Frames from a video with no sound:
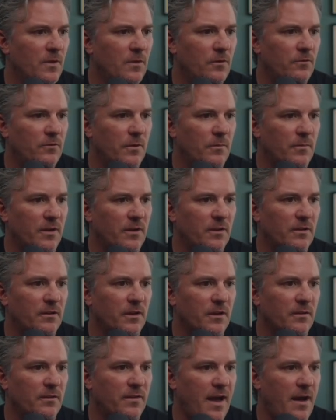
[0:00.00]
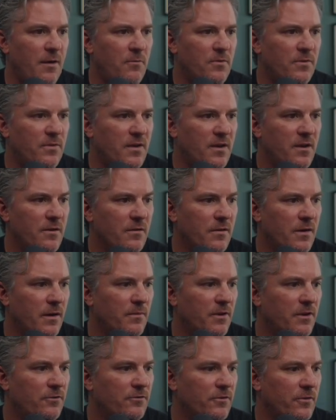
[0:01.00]
So I'm going to click that one there. I'm
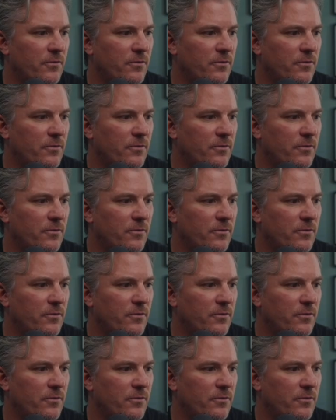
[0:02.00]
going to try